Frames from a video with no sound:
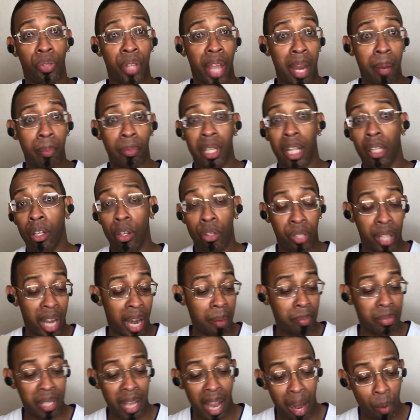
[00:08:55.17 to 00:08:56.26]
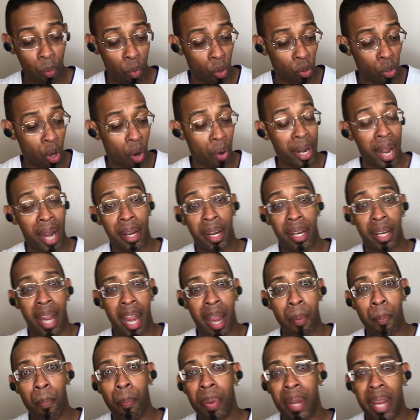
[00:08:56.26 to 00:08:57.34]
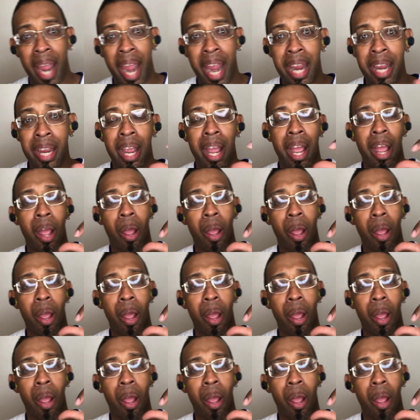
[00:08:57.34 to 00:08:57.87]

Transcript: Dame Lillard, Dame Time will go down in NBA